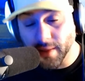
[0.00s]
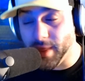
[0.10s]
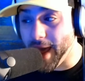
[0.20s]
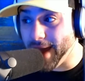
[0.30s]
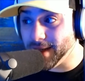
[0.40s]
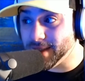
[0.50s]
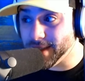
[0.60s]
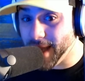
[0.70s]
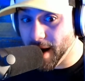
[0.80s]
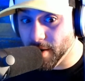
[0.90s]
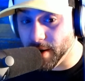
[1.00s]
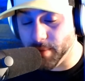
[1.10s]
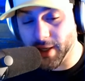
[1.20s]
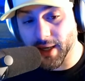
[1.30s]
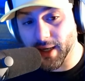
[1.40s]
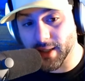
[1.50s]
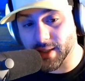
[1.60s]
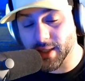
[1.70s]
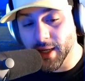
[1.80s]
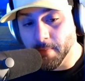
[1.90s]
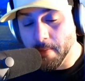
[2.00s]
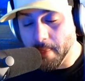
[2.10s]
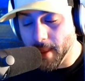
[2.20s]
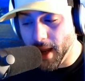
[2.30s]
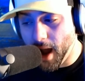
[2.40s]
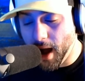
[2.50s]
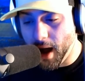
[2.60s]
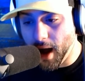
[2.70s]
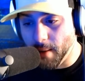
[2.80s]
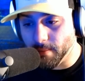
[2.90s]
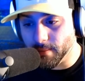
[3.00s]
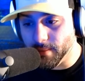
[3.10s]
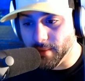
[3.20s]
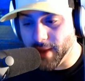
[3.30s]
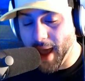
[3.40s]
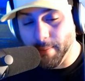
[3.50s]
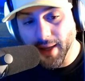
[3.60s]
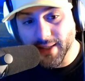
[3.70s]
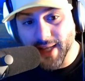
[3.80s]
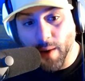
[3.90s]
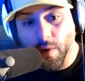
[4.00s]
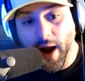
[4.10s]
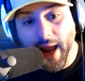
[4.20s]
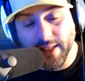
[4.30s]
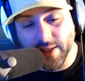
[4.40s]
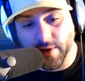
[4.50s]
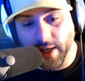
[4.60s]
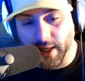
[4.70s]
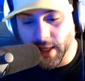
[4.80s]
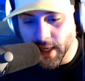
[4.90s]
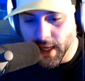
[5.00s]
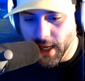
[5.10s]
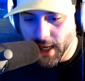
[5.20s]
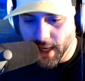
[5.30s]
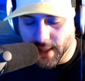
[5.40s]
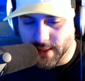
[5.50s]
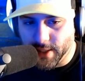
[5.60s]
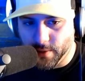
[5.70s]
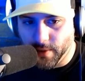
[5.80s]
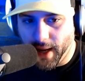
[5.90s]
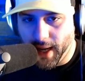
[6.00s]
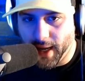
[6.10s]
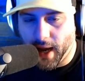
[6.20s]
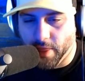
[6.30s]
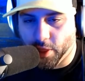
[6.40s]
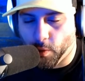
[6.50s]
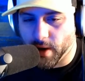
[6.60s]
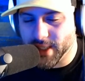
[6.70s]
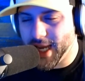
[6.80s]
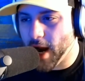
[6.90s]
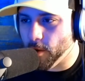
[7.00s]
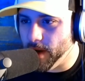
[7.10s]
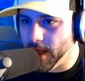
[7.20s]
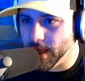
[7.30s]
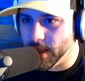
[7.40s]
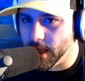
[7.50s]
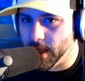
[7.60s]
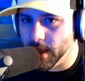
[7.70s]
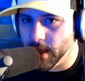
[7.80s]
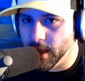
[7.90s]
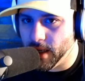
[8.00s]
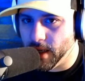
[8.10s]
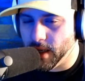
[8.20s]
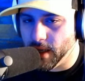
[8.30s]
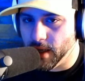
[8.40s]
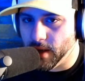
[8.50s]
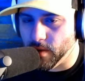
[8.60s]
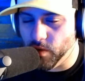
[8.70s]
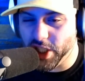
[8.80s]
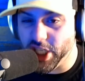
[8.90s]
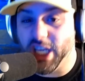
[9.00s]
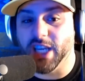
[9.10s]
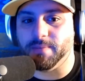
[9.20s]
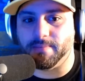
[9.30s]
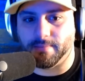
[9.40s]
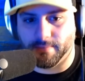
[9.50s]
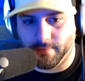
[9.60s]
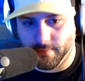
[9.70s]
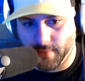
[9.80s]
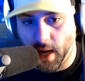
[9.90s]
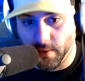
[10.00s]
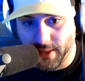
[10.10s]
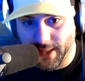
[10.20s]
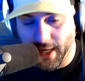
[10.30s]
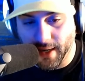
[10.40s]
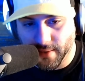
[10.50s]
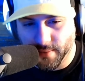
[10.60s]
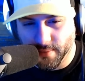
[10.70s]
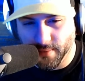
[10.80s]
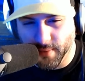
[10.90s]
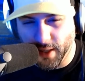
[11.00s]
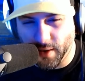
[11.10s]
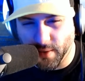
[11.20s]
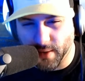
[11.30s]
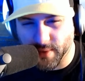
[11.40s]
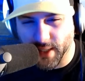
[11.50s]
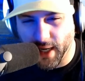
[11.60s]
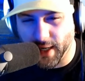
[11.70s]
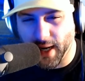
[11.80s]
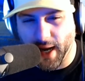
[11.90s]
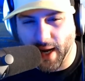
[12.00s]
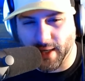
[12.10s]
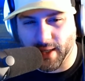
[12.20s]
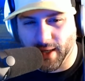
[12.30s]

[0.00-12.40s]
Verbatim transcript: That is scary because um, that means that we're entering into a authoritarian regime, I would say. You know what I'm saying? And and